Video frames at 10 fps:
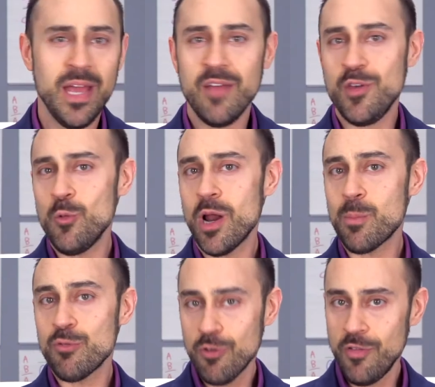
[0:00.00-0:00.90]
If you want
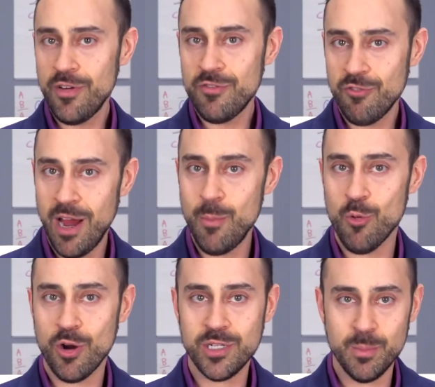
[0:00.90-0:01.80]
a proven
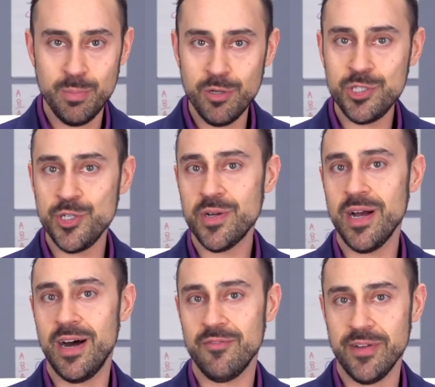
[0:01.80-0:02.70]
framework to boost your
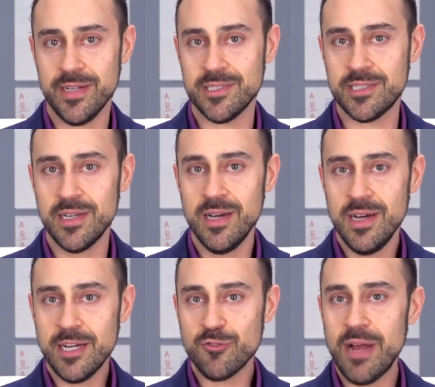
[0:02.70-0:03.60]
confidence,
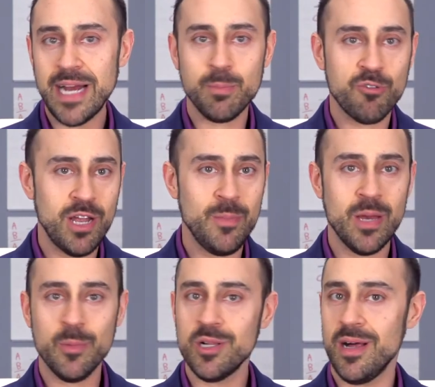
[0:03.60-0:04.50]
attract
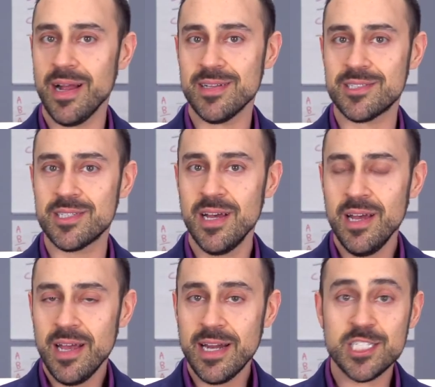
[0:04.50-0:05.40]
premium clients, and